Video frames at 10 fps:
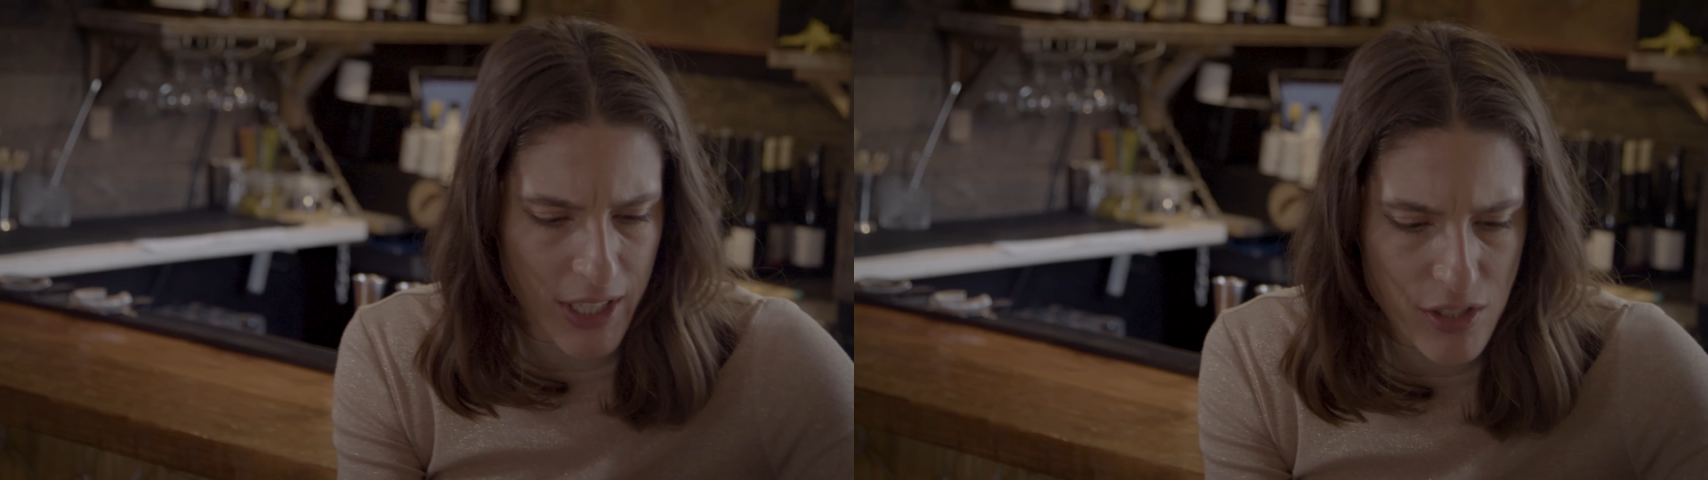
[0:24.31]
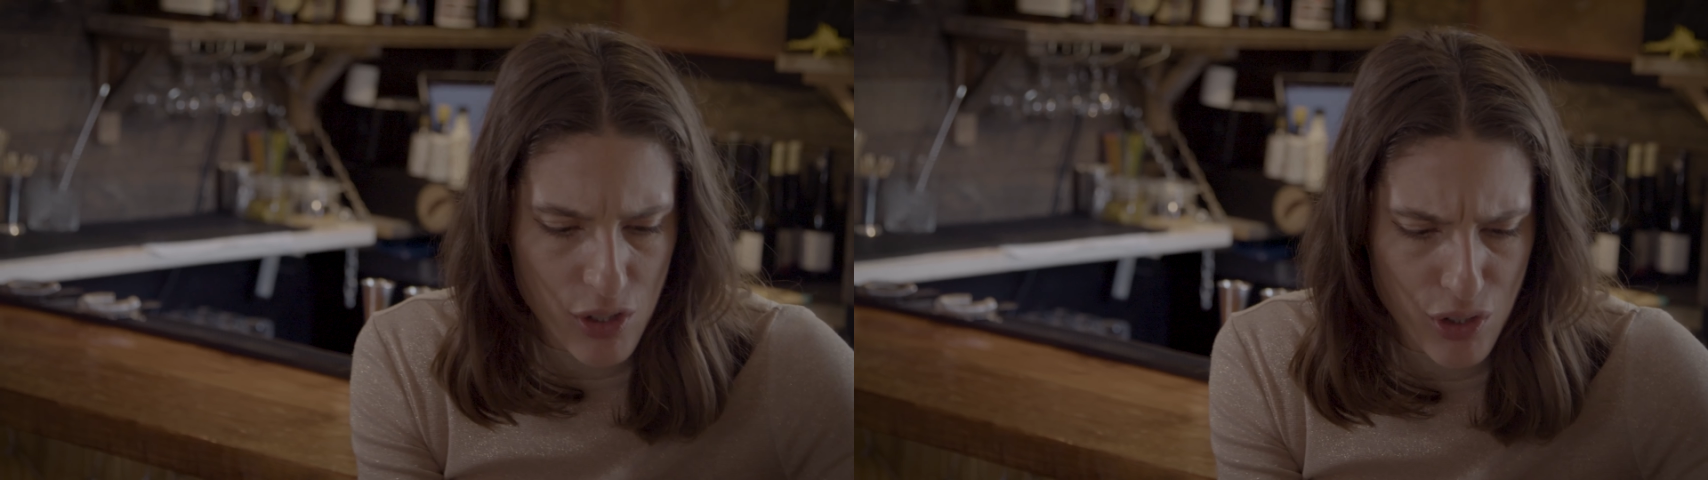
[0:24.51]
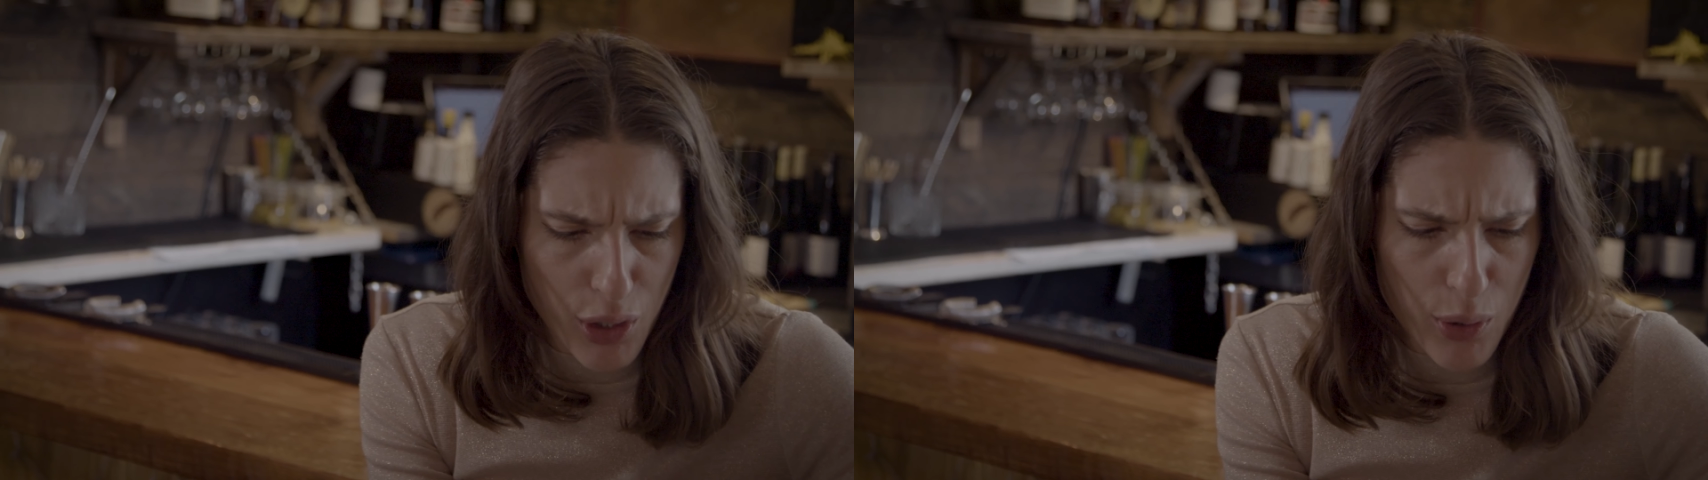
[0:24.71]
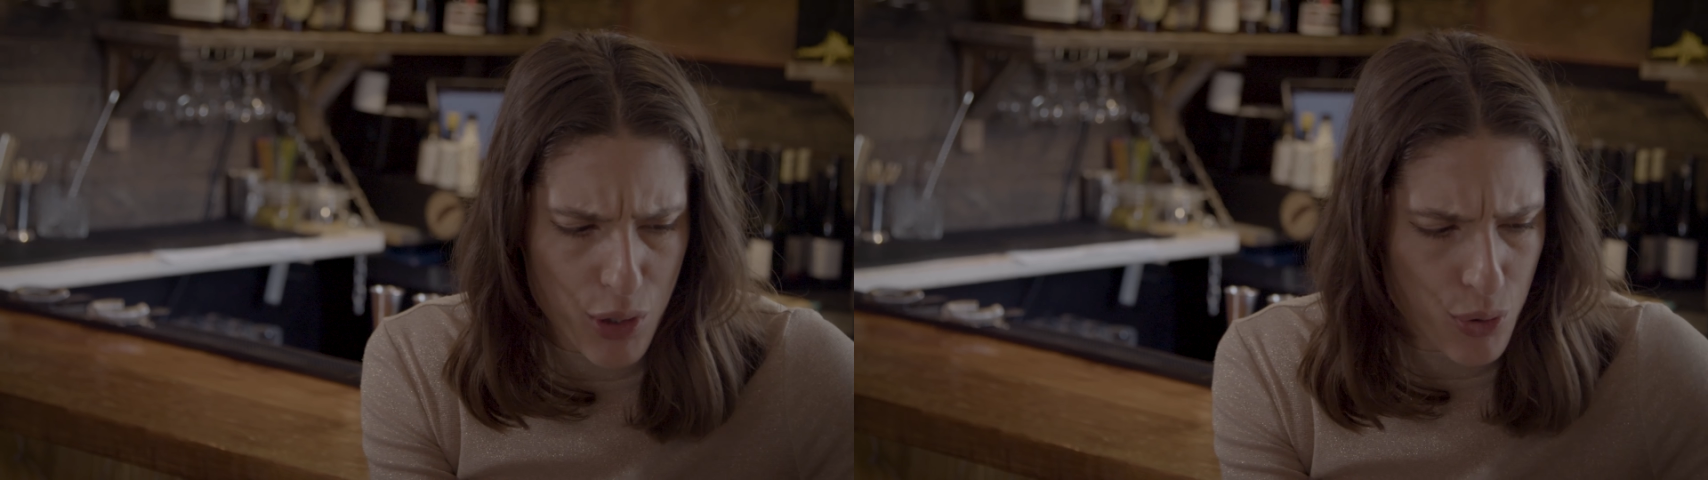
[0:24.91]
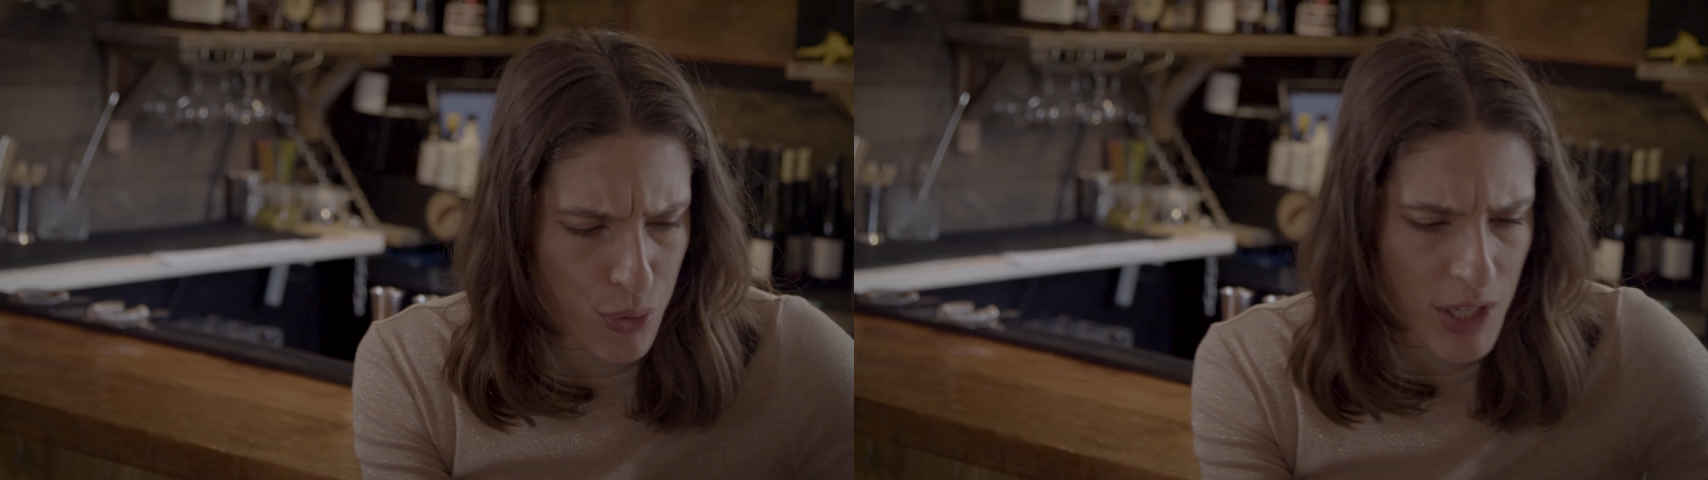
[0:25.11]
it's so
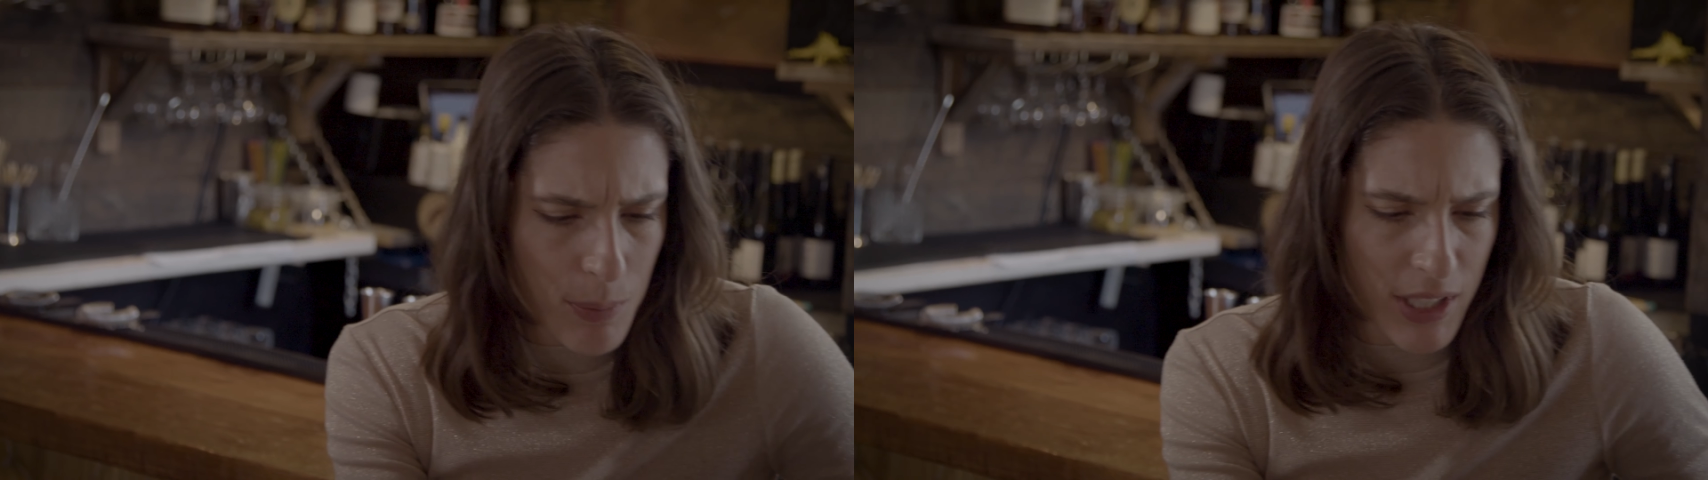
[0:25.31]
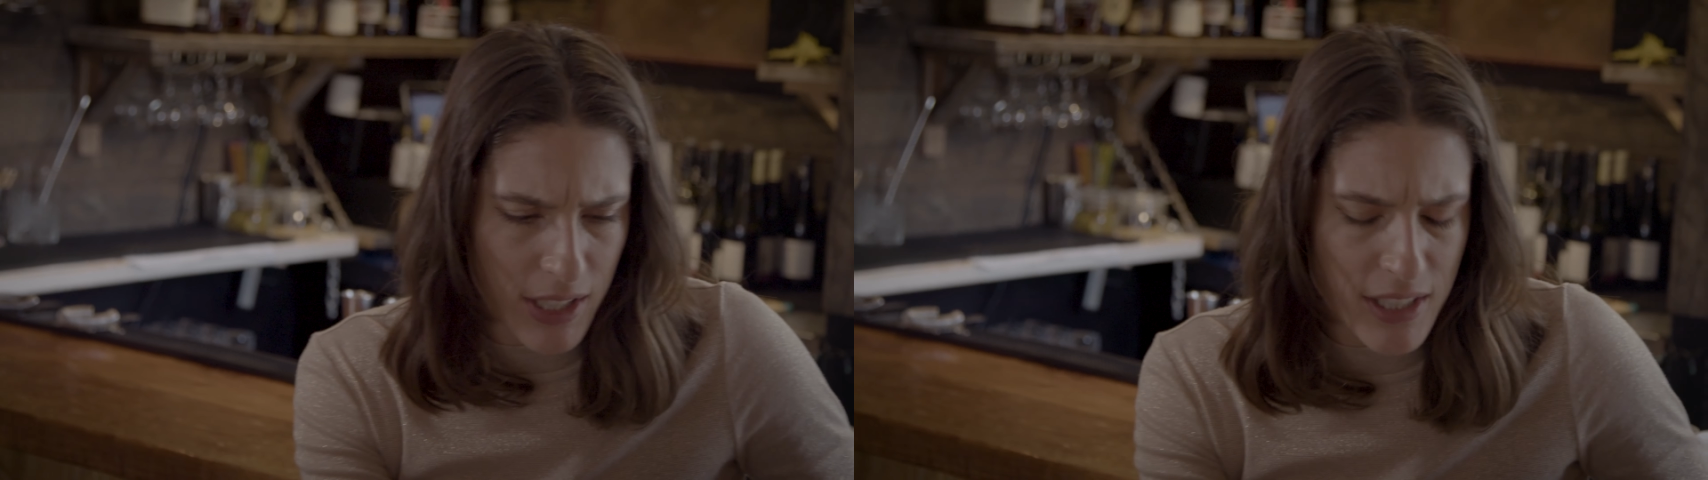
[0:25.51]
creamy.